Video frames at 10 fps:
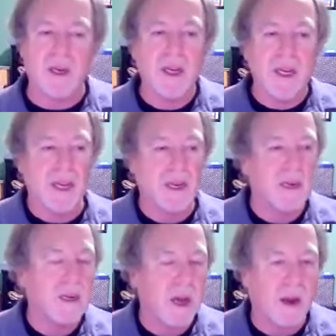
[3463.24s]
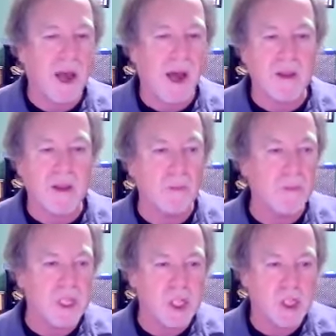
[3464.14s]
And a lot of the
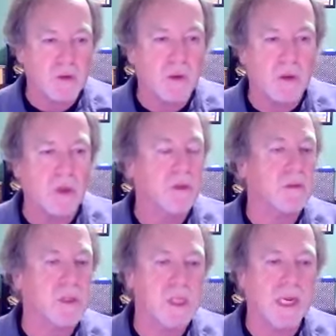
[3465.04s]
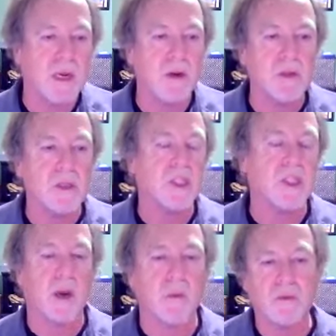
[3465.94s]
minstrel singers
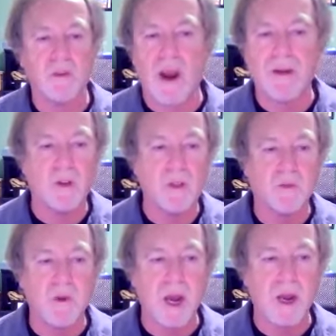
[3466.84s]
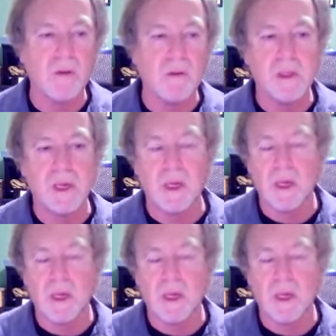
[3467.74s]
that traveled around